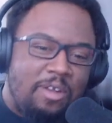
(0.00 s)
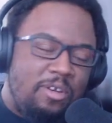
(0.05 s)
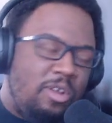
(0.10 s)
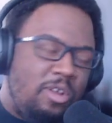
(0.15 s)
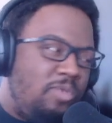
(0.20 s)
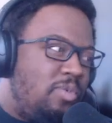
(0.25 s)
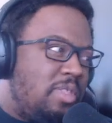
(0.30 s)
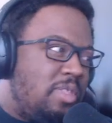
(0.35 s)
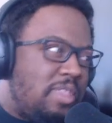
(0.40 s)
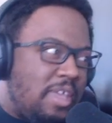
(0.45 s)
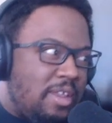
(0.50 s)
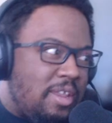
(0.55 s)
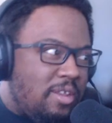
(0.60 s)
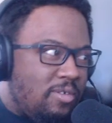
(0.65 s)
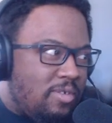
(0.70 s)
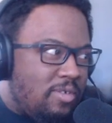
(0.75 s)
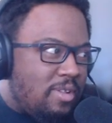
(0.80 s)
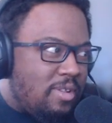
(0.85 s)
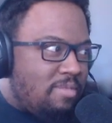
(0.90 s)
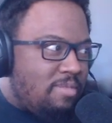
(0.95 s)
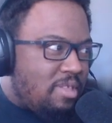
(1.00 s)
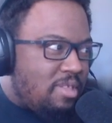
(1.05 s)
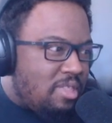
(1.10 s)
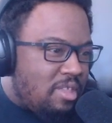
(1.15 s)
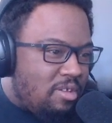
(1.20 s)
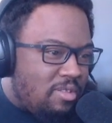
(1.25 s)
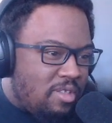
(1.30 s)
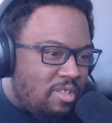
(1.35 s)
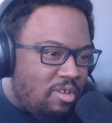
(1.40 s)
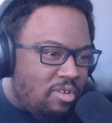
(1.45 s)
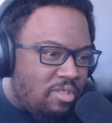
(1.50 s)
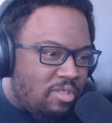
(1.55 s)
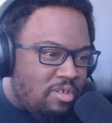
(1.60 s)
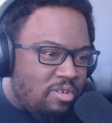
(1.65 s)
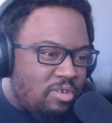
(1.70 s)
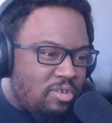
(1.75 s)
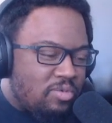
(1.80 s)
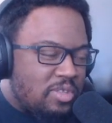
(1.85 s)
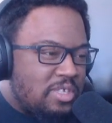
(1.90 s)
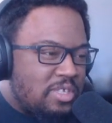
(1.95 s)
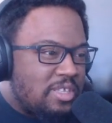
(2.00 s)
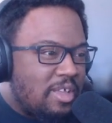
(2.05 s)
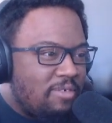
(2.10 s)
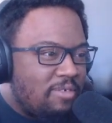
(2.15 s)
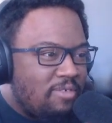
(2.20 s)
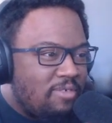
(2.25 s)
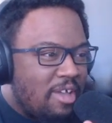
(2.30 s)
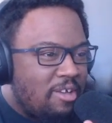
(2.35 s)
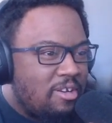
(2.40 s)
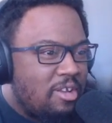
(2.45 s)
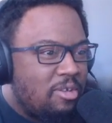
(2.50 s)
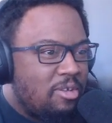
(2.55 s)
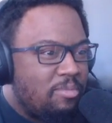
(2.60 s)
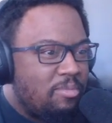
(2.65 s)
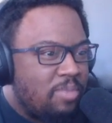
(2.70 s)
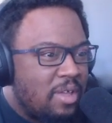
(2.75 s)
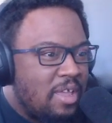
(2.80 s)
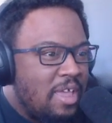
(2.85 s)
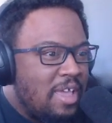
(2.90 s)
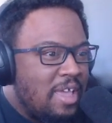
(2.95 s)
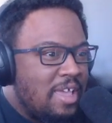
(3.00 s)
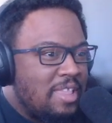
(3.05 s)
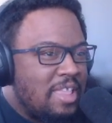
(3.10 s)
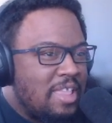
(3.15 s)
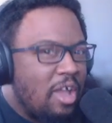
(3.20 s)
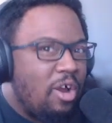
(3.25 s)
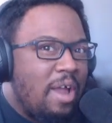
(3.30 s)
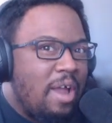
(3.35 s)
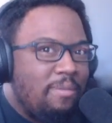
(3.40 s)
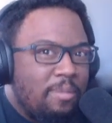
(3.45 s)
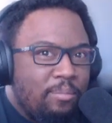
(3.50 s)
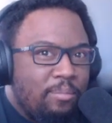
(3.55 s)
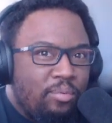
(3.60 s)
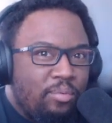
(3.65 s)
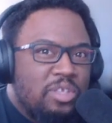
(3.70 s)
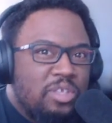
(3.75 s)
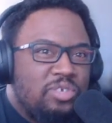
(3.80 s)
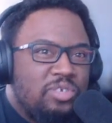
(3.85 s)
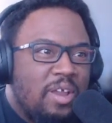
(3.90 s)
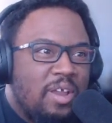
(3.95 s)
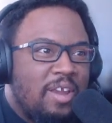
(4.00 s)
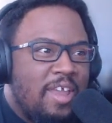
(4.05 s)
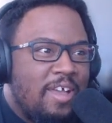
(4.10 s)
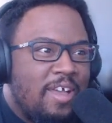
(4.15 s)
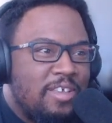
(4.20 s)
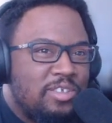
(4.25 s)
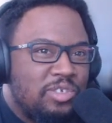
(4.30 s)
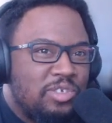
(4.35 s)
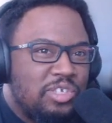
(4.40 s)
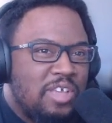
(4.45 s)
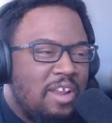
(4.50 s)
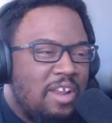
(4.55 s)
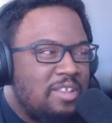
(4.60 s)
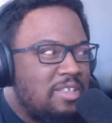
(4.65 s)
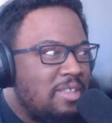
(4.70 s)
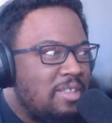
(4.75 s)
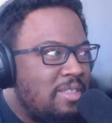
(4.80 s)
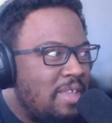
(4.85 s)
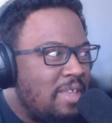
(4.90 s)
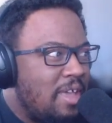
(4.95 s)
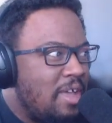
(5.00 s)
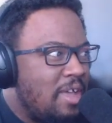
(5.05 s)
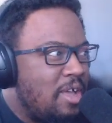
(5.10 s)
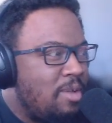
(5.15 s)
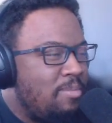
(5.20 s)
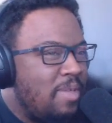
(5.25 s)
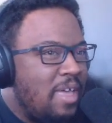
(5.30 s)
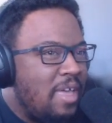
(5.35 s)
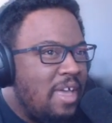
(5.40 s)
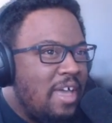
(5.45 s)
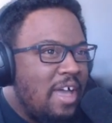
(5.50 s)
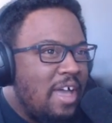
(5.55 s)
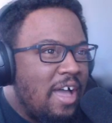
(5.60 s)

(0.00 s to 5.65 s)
I don't know what they doing, but they're they're they're doing stuff. I don't know, but they are having brunch right now. So shout out to them.